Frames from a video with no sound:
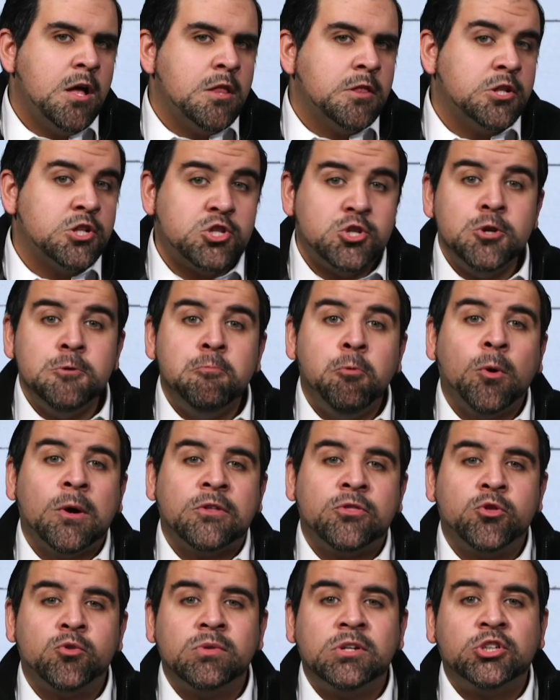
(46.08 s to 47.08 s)
The
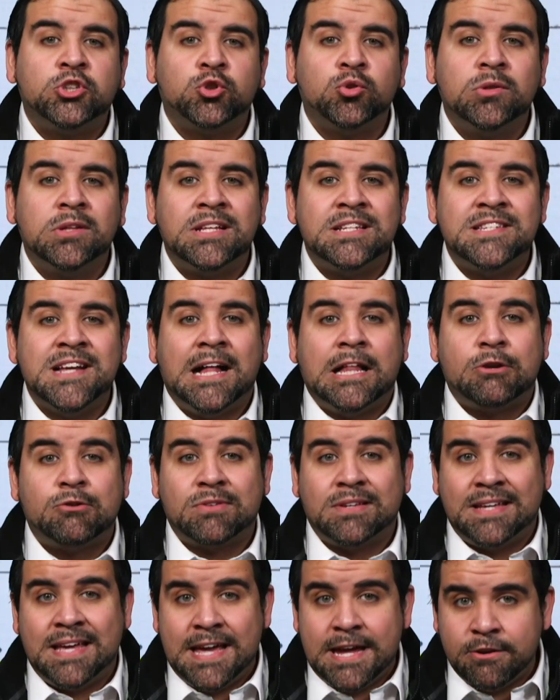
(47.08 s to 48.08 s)
$2.3 trillion
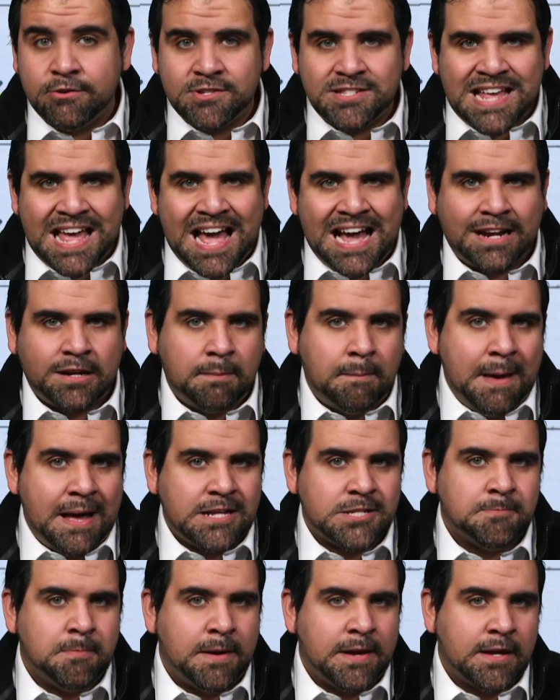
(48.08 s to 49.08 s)
CARES Act
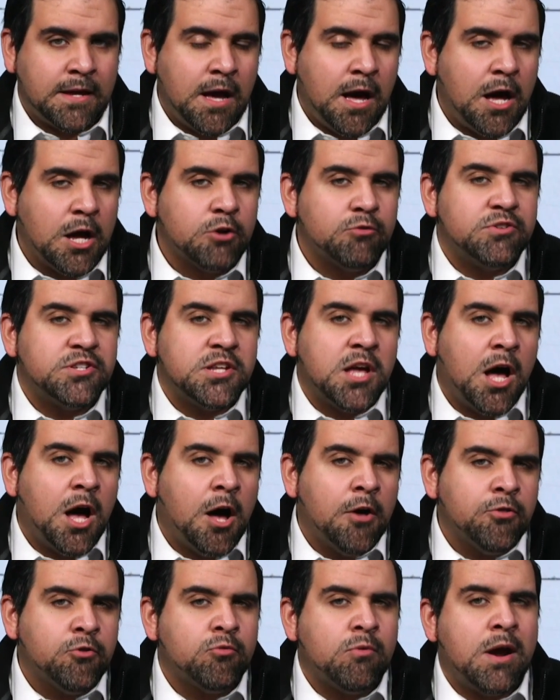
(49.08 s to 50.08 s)
passed by Congress
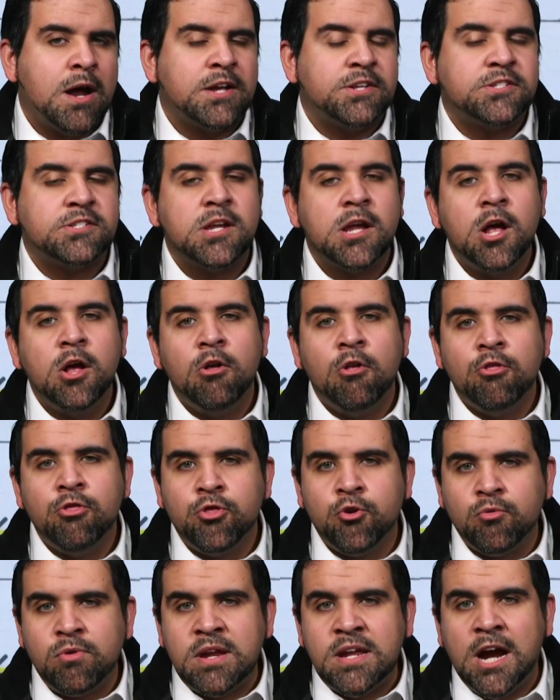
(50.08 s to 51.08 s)
authorized
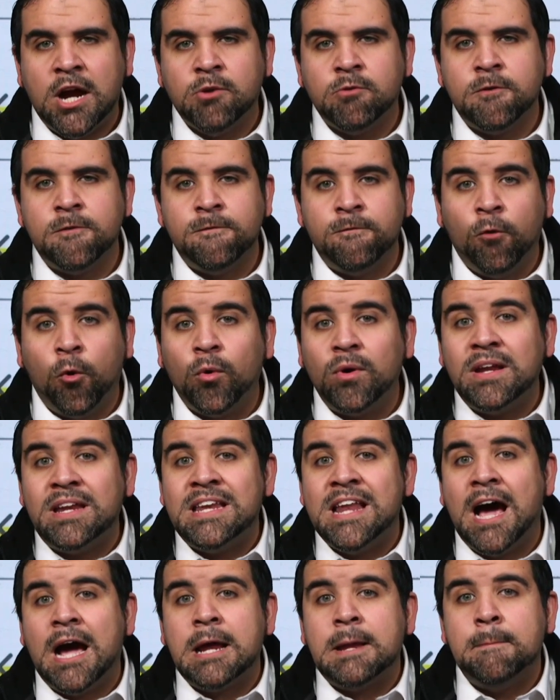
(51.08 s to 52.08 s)

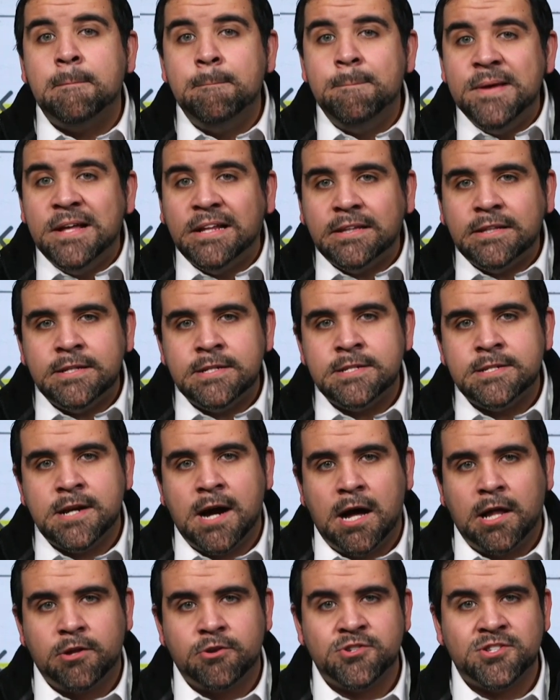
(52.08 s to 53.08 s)
$349
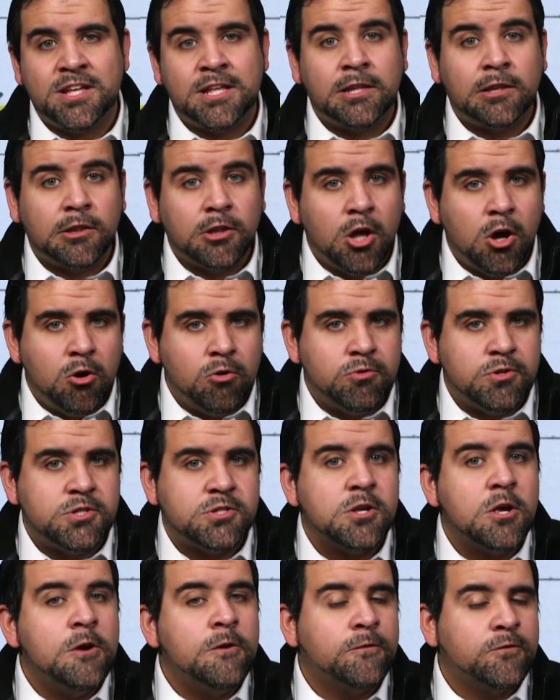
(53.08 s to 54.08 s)
billion in
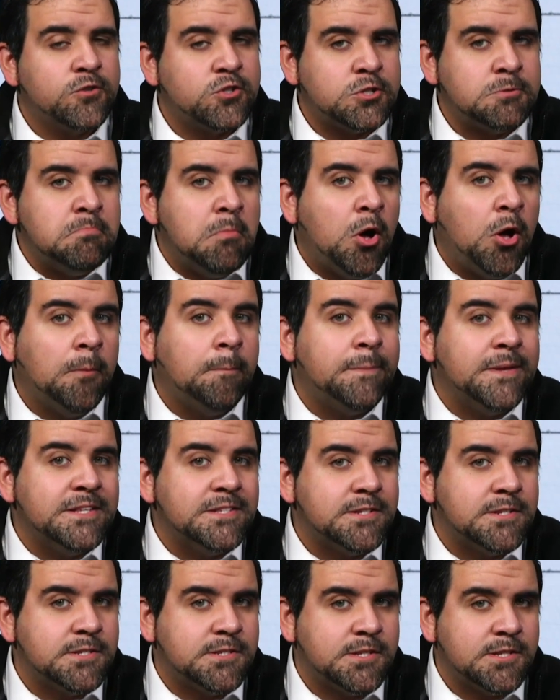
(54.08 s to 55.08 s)
loans for small
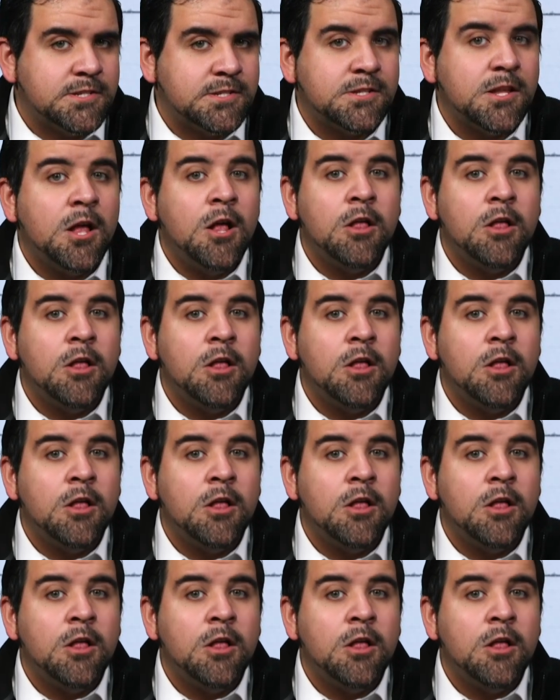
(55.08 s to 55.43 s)
businesses.